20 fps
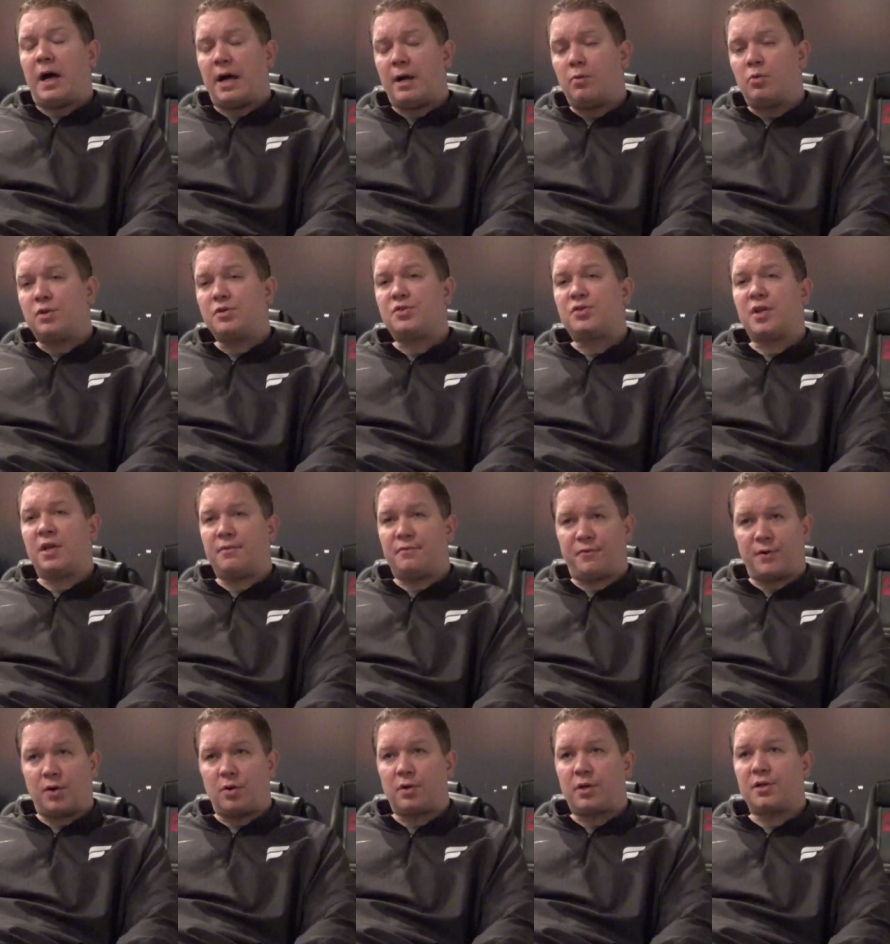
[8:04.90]
I would say
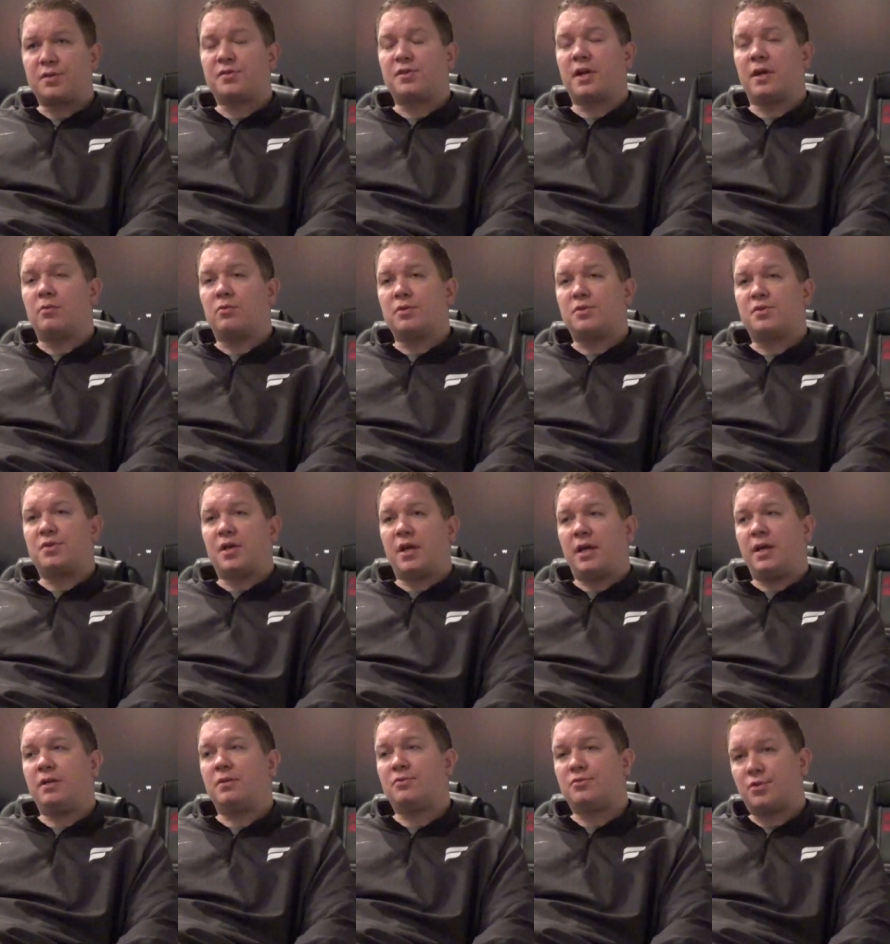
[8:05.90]
focus. I would
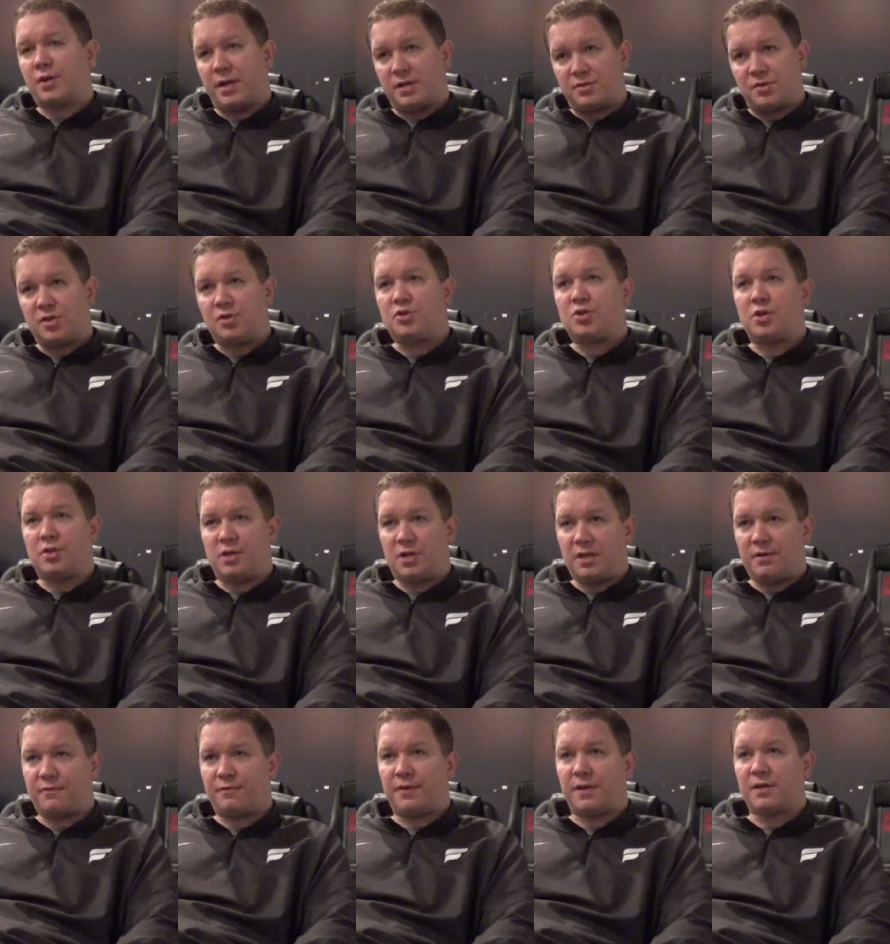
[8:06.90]
say transition
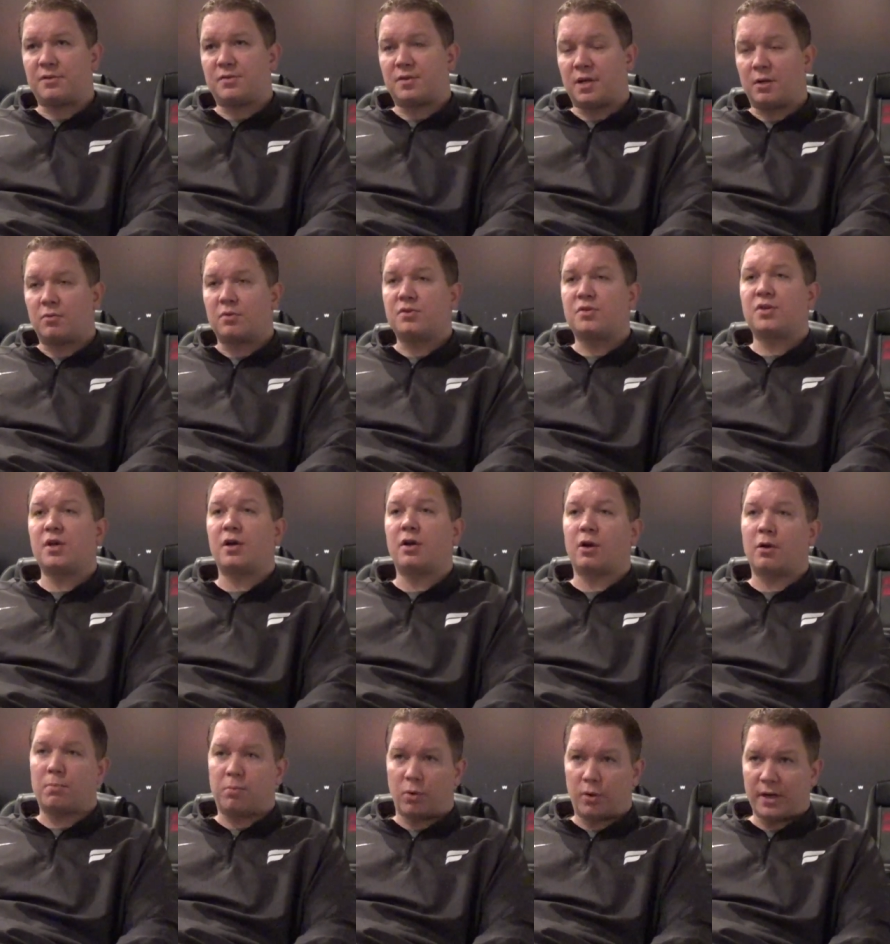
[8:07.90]
defense. I would say
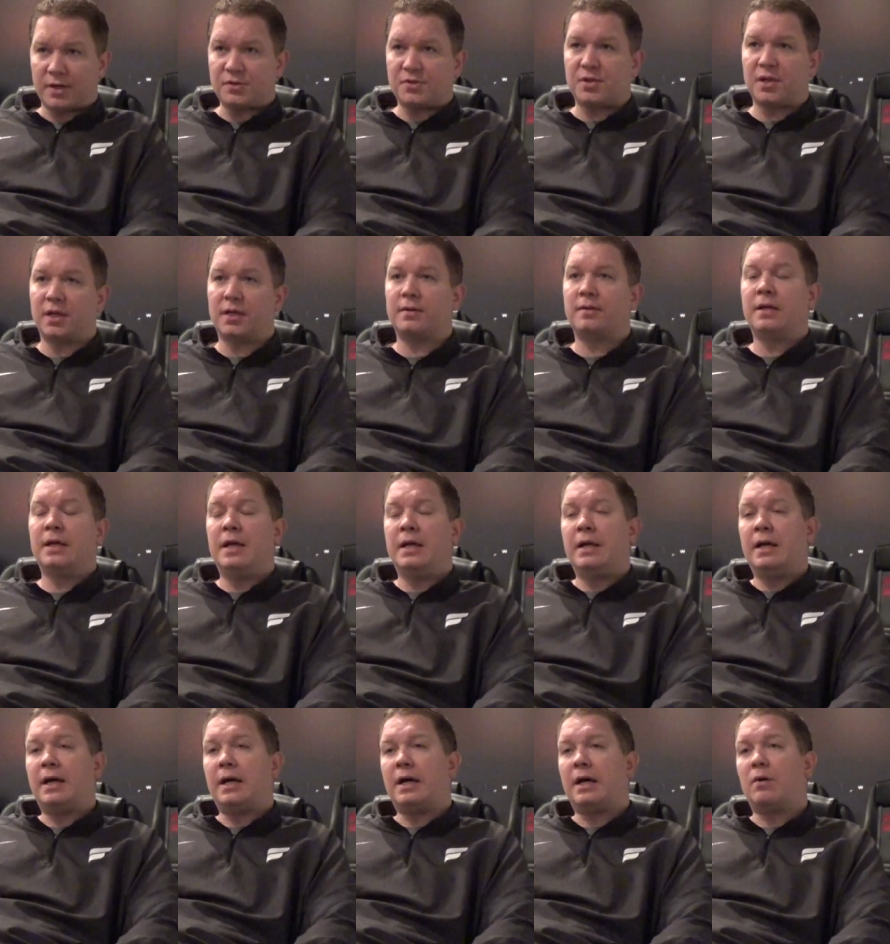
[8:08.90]
our pressing.
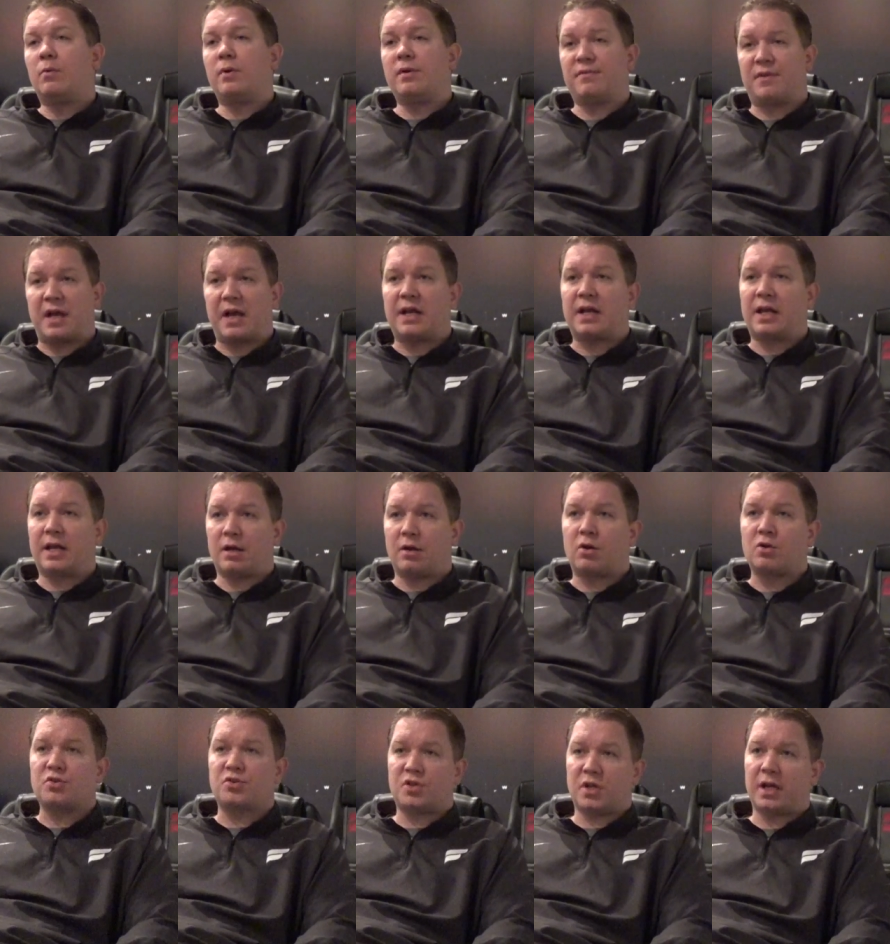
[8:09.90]
We've got to get
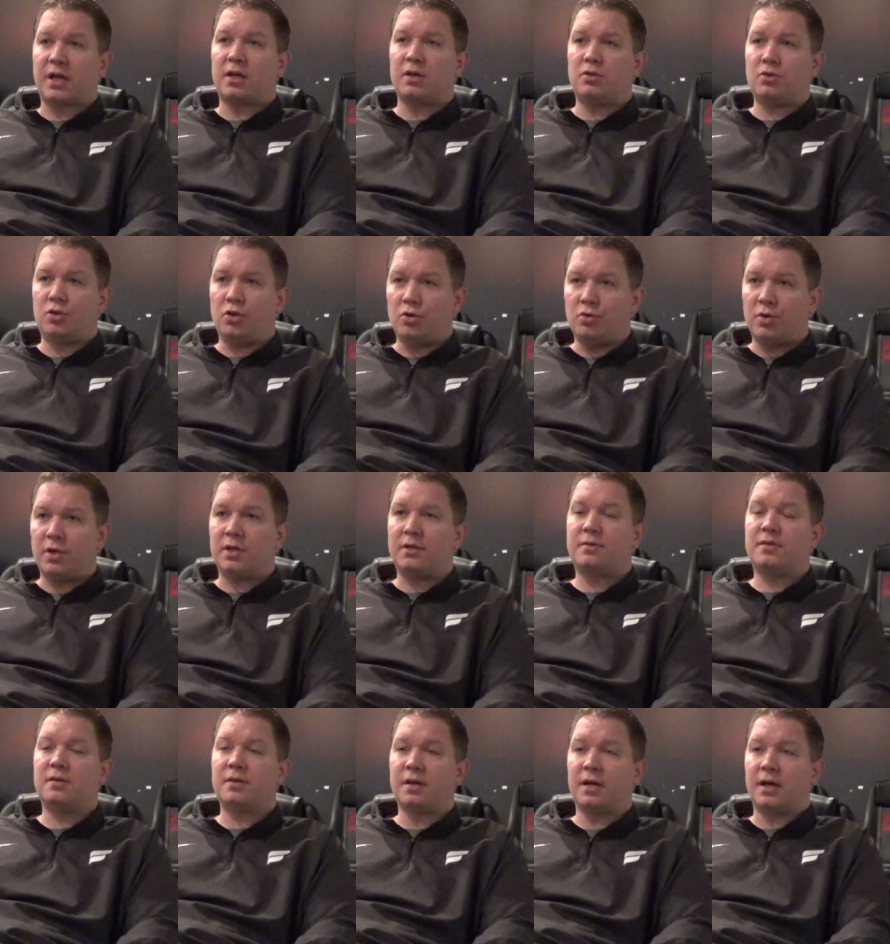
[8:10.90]
our second
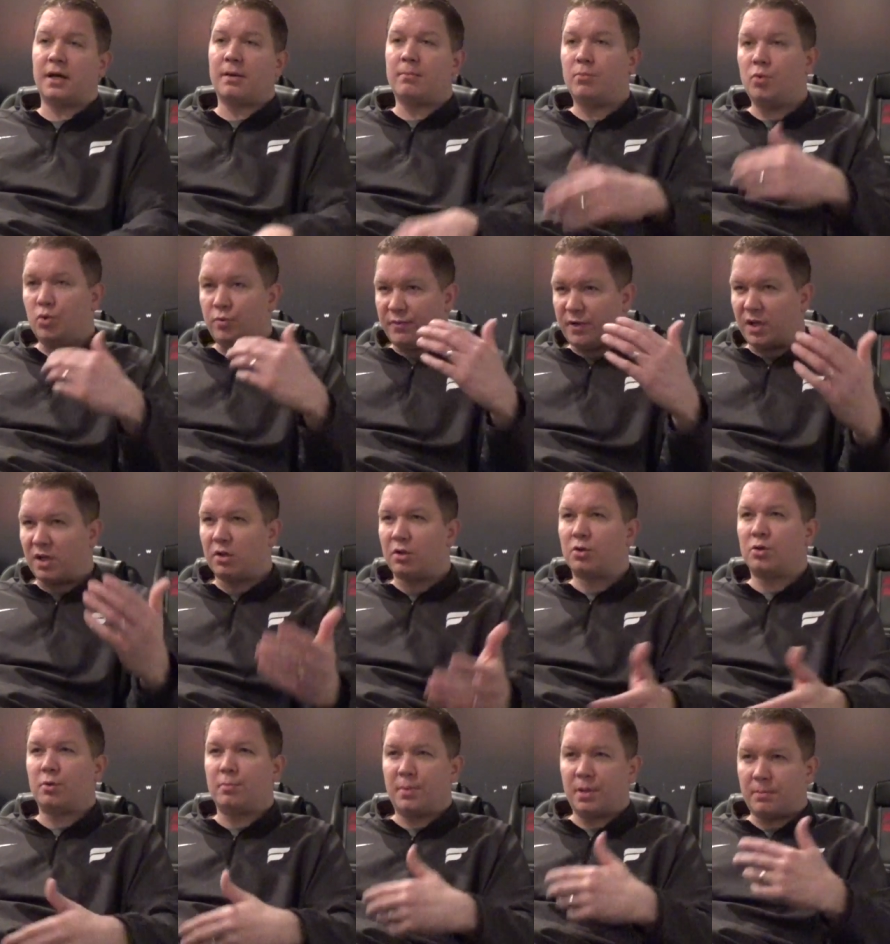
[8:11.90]
unit moving a
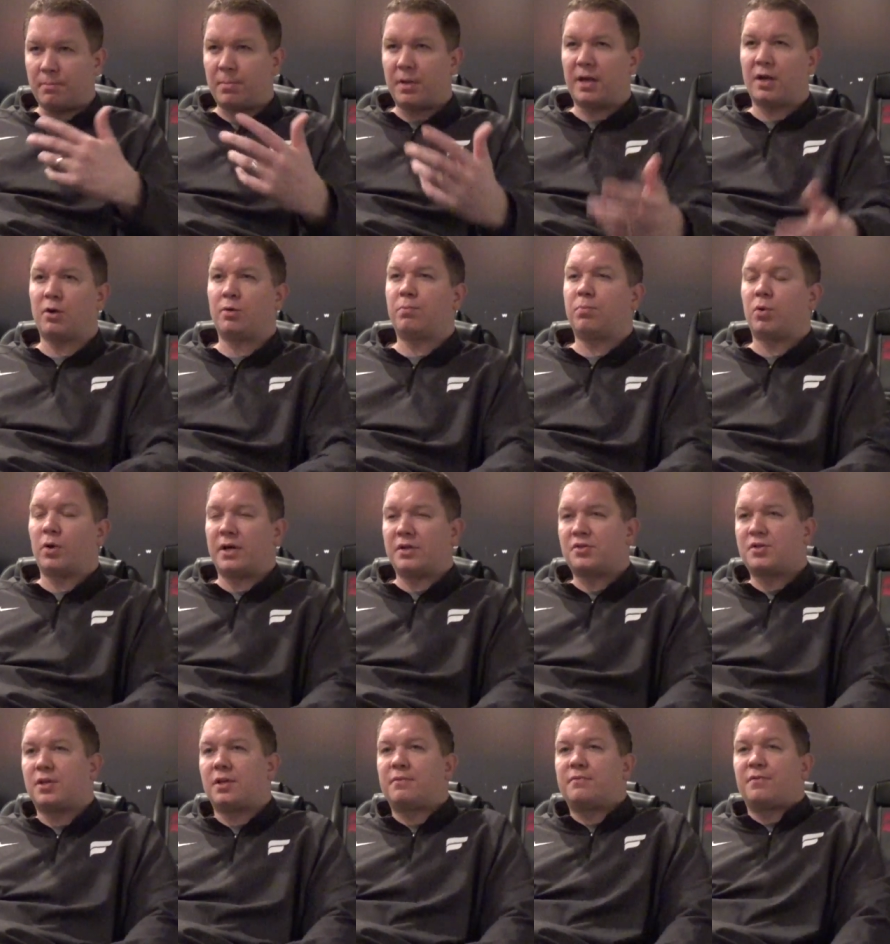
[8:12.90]
little bit better,
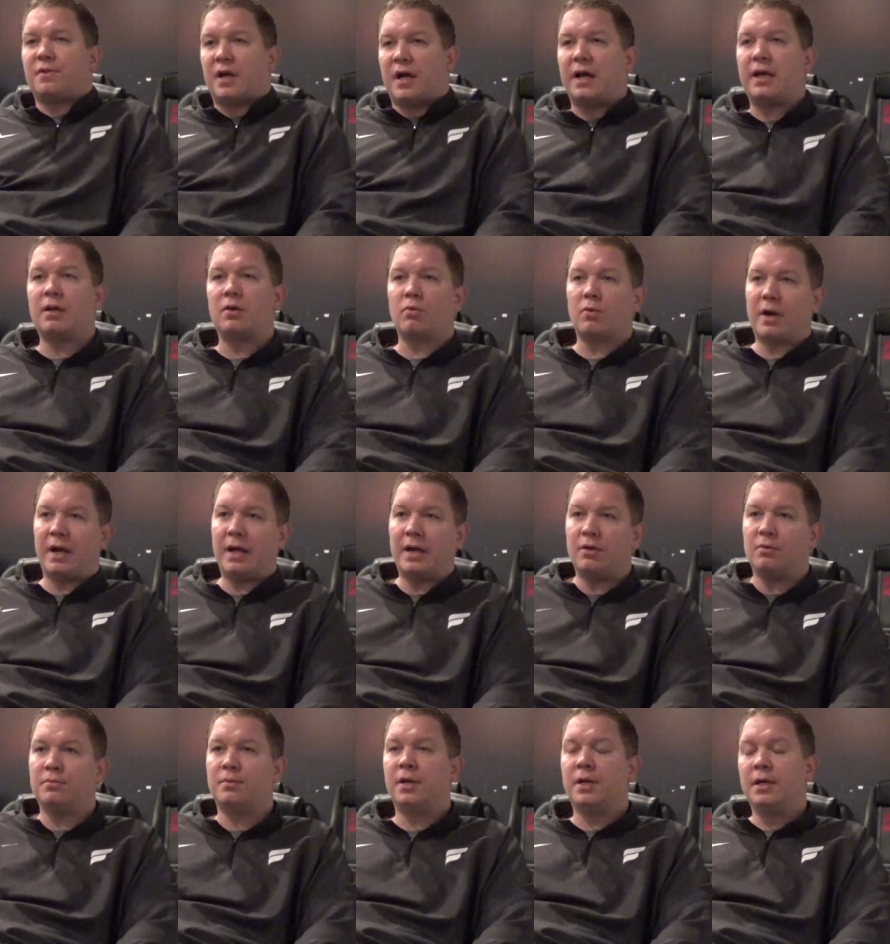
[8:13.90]
pressing, flying
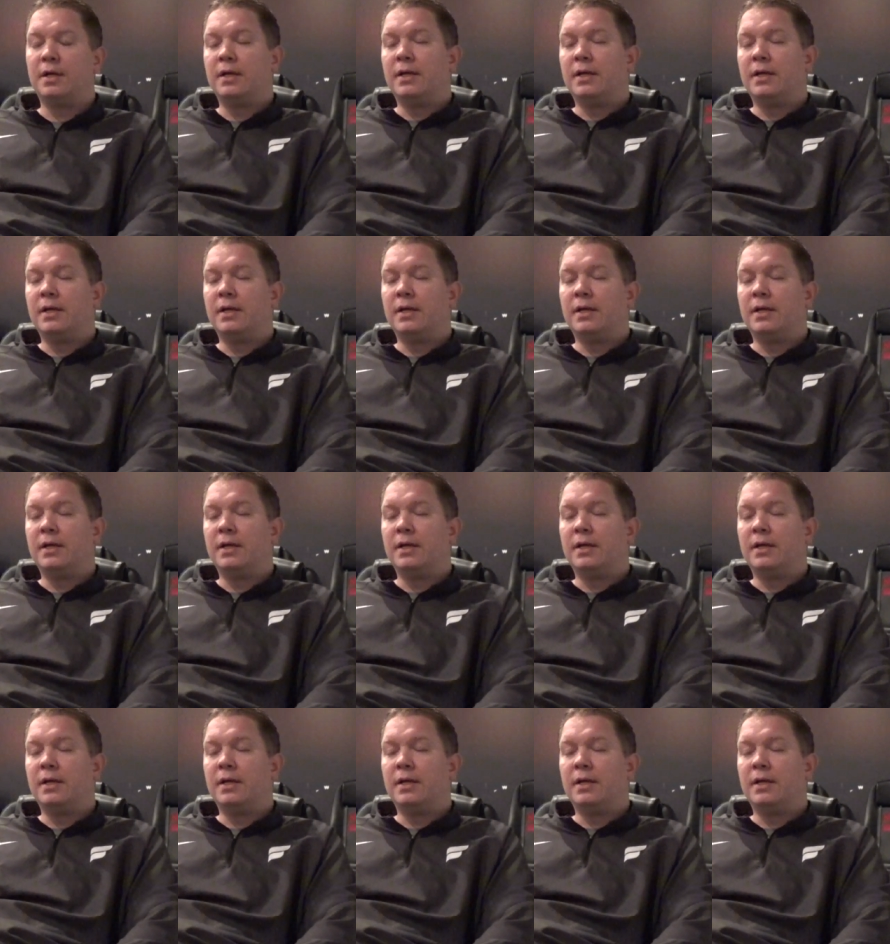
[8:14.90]
around.